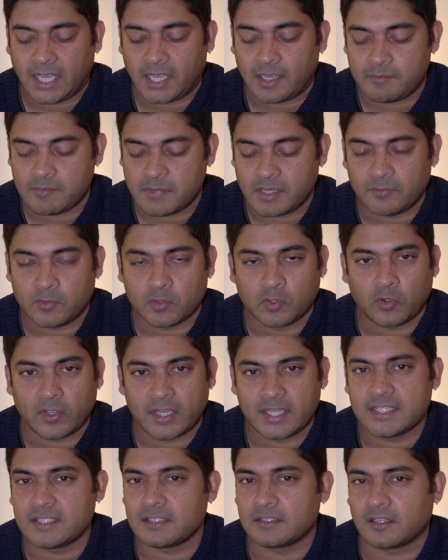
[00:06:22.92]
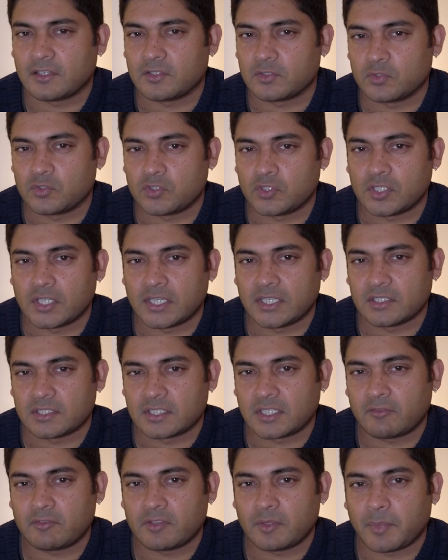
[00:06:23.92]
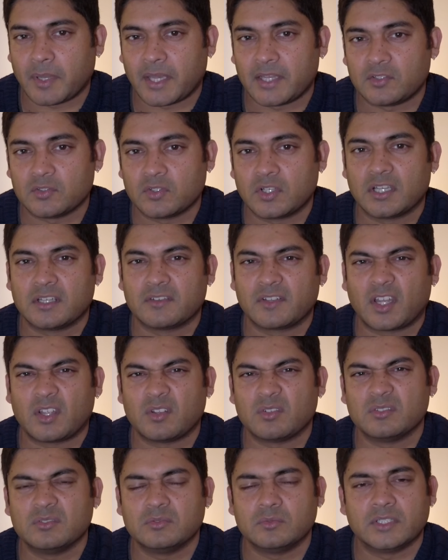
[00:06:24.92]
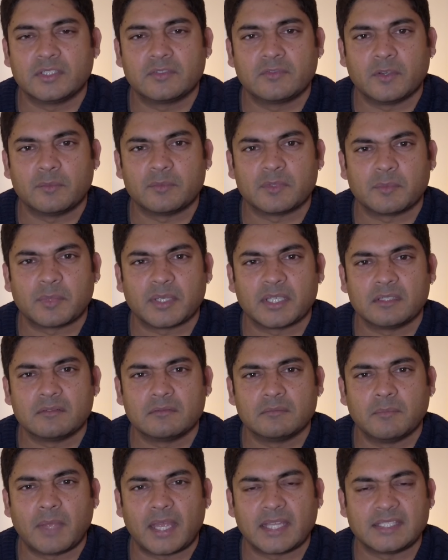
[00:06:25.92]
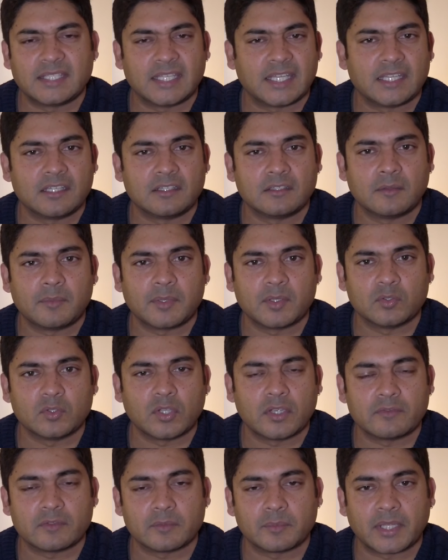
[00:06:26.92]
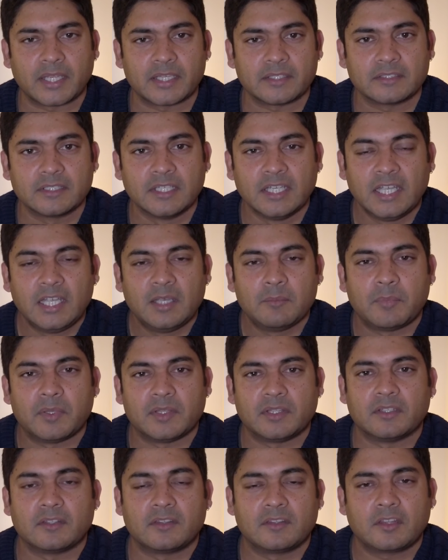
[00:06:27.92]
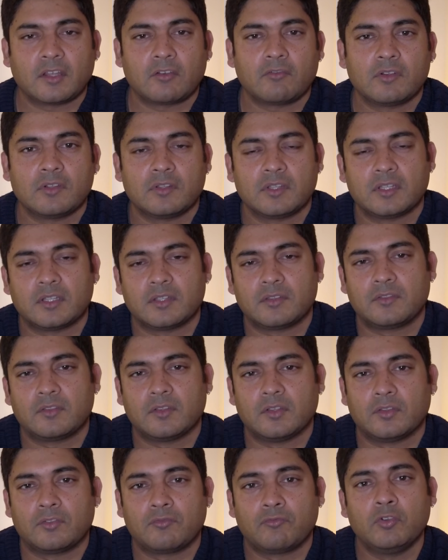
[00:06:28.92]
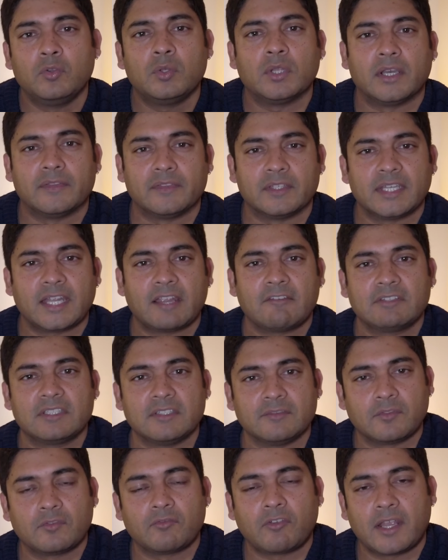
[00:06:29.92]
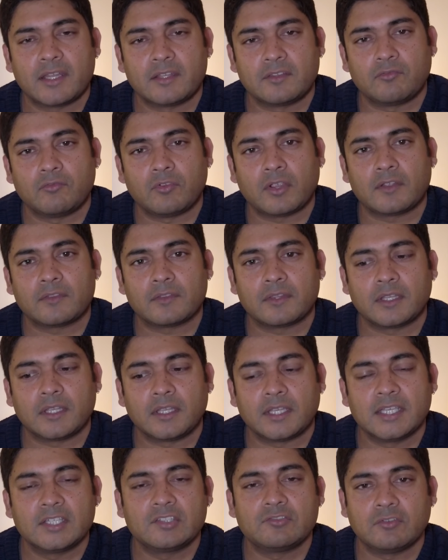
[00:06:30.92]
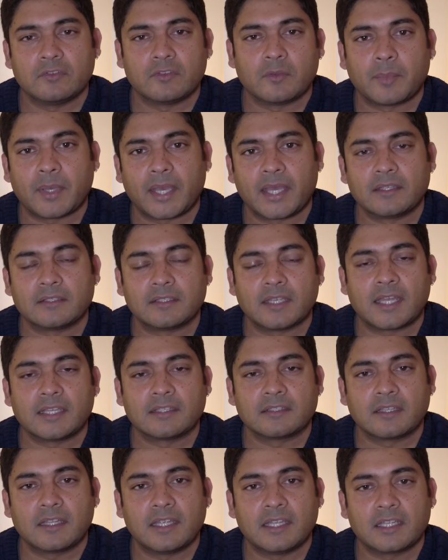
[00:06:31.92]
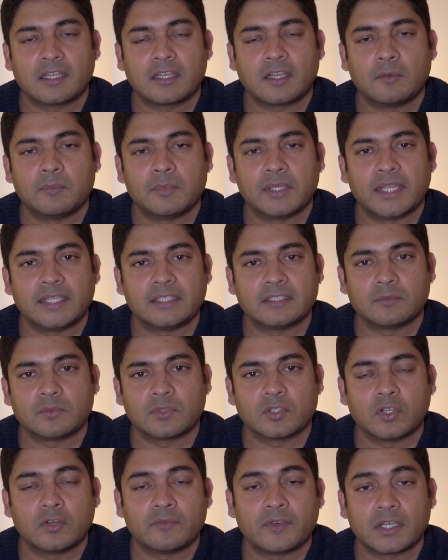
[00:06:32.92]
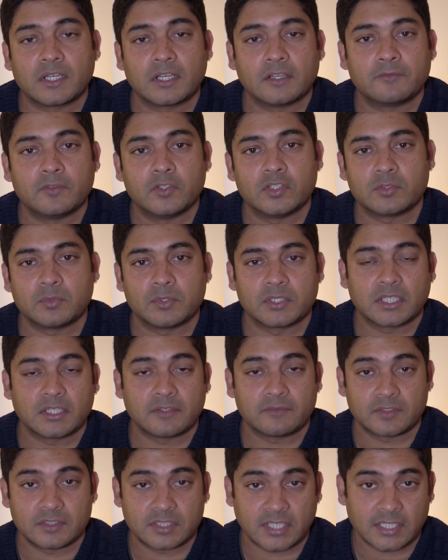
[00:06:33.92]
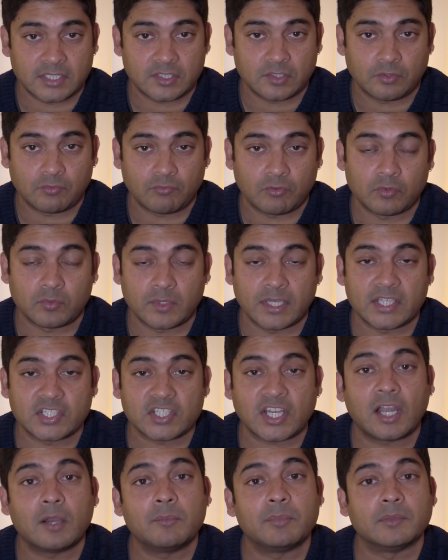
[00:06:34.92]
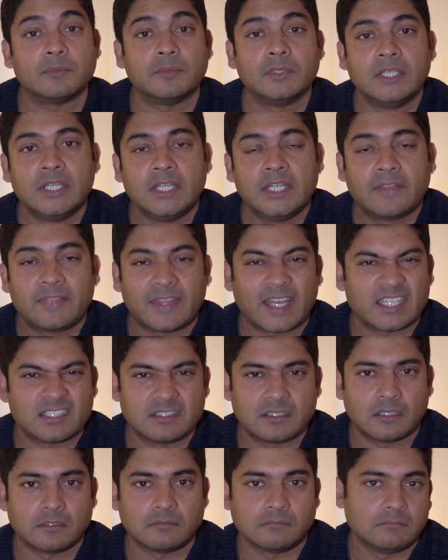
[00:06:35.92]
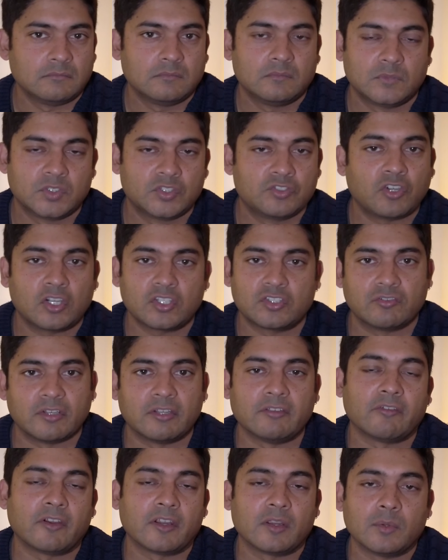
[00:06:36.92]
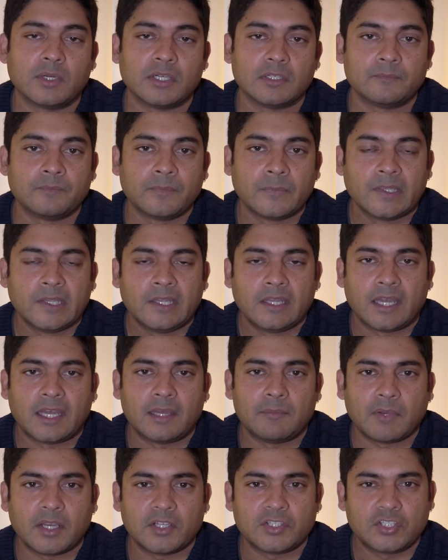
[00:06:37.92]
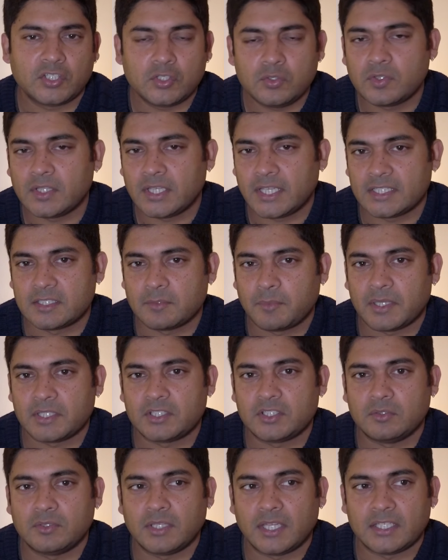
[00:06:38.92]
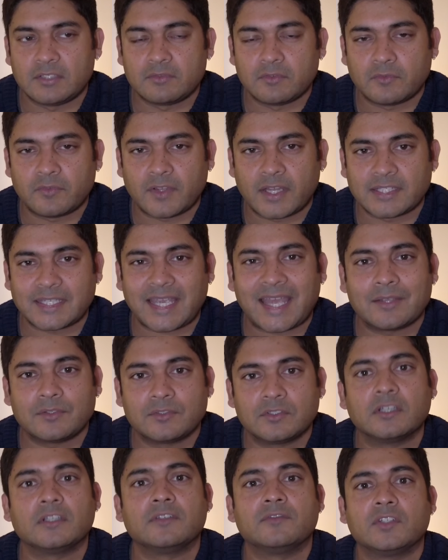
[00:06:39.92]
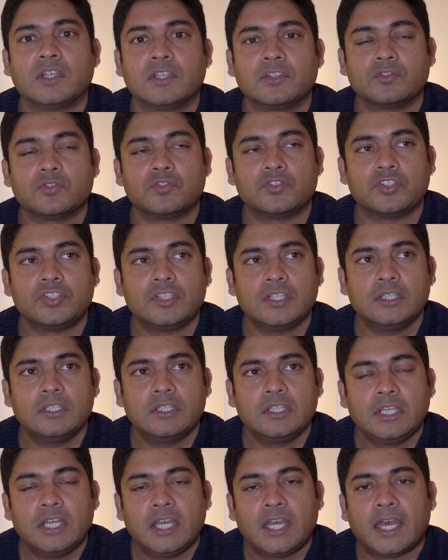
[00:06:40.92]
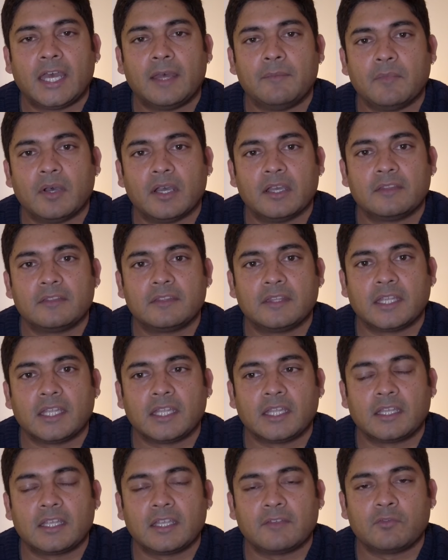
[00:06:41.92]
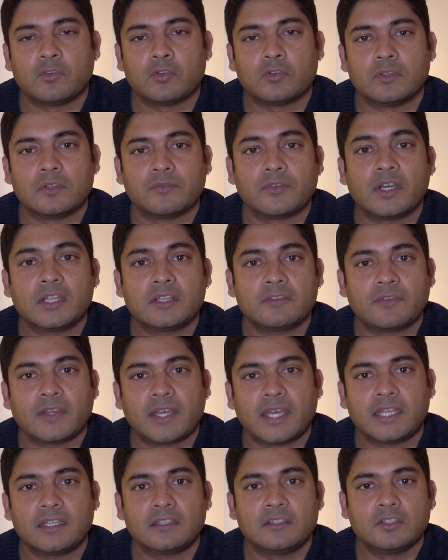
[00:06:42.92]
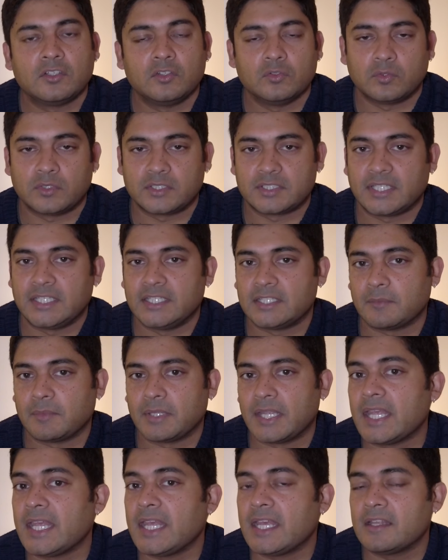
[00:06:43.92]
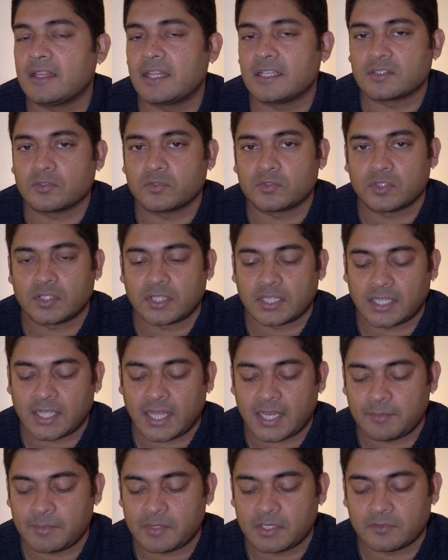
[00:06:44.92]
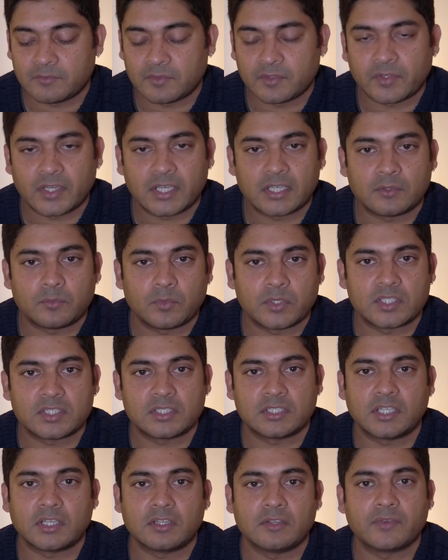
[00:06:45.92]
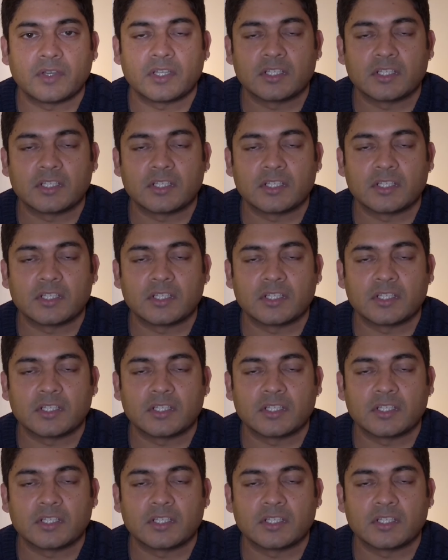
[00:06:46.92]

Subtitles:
If you're not into Dinosaur Jr. and discovering the band, you'll kind of go, oh, this film's a bit messy and a bit all over the place. But the through line, the narrative thread throughout the history of the band, and it culminating with a lot of archive footage, which kind of takes you through each album, that's done structurally very well. I do think it's a bit too niche for fans outside of Dinosaur Jr. I think if you're a Nirvana fan, you'll see something here. There's also the element of Nirvana, which, you know,